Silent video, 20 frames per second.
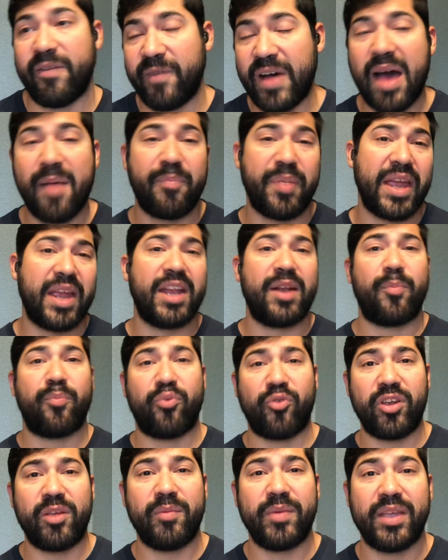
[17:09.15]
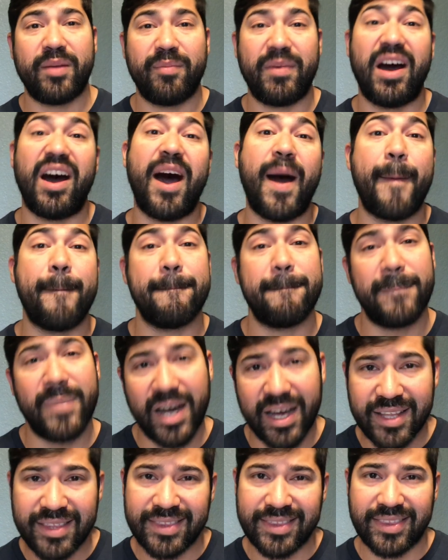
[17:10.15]
If I'm paying a premium a
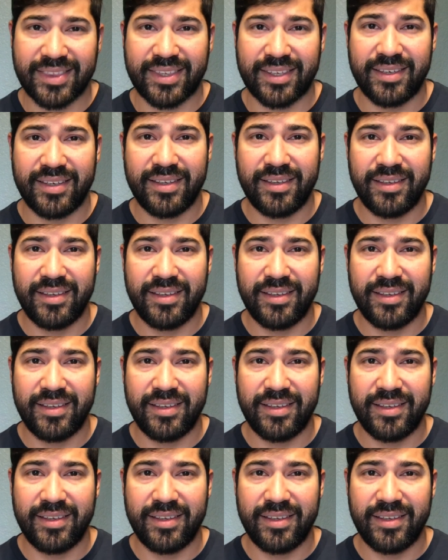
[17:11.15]
month,